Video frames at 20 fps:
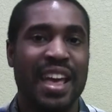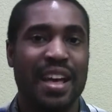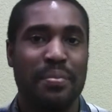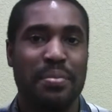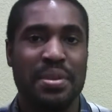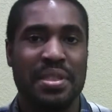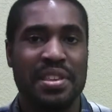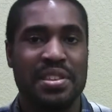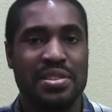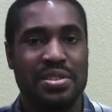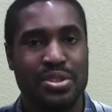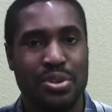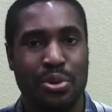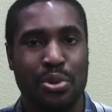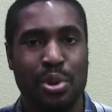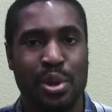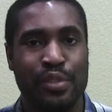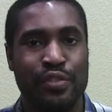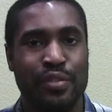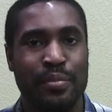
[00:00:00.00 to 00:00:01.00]
kept the
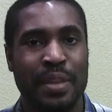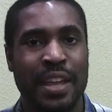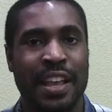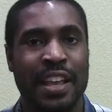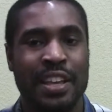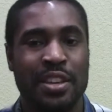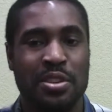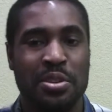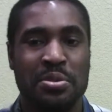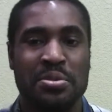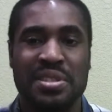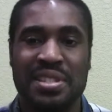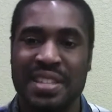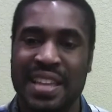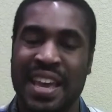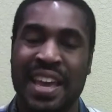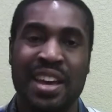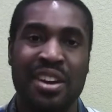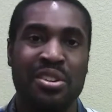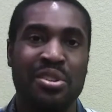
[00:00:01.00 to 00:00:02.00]
story from getting too
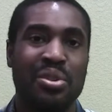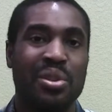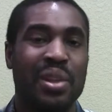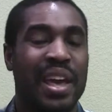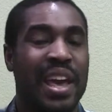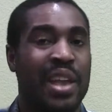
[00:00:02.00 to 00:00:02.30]
stale